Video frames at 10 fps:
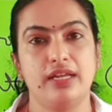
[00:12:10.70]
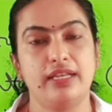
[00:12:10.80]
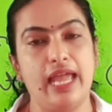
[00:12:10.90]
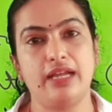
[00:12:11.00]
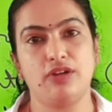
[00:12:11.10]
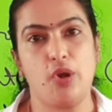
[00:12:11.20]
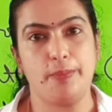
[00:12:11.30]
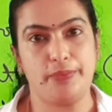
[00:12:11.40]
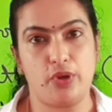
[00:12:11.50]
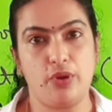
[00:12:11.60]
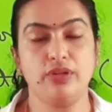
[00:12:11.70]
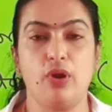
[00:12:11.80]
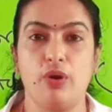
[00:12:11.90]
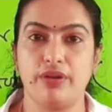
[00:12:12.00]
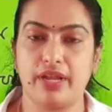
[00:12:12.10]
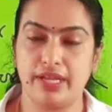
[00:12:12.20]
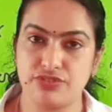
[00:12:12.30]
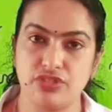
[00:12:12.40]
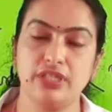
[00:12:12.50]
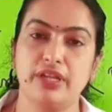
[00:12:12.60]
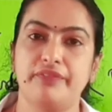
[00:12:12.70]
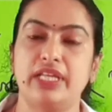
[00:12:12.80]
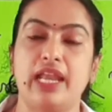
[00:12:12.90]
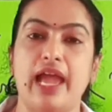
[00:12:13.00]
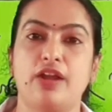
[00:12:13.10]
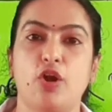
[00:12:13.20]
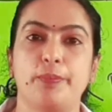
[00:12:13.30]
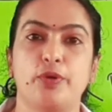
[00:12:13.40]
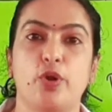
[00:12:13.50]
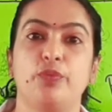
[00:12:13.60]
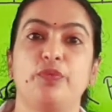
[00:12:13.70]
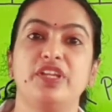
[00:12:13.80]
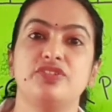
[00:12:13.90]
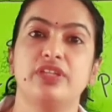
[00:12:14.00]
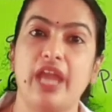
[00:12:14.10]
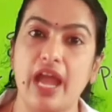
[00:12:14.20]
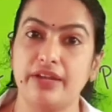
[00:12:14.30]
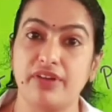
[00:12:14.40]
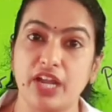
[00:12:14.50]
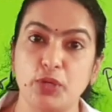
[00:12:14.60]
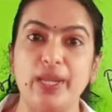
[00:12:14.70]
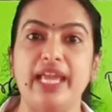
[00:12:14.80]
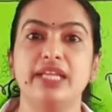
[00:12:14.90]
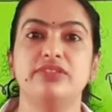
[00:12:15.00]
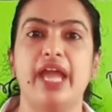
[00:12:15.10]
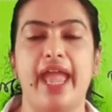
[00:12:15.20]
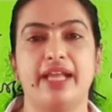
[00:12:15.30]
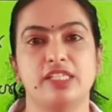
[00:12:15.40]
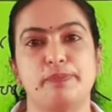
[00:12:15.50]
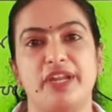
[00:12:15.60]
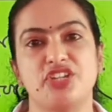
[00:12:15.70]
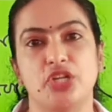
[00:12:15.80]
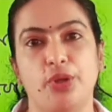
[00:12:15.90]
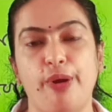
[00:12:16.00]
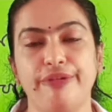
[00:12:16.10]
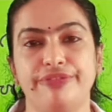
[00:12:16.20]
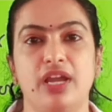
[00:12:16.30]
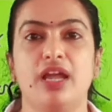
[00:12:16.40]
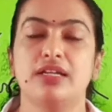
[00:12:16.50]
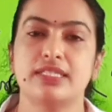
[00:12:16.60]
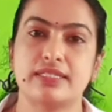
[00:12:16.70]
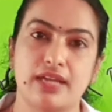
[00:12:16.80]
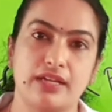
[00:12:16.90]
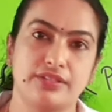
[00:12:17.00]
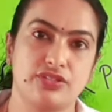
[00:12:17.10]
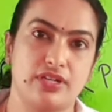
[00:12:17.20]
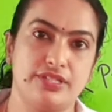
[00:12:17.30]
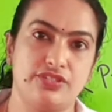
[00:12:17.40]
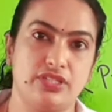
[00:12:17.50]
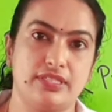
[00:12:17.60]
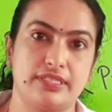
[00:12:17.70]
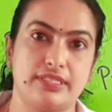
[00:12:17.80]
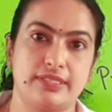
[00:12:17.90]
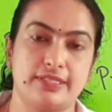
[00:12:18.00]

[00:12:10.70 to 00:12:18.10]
Lac operon or a gene of the Lac operon which can regulate the expression of structural genes.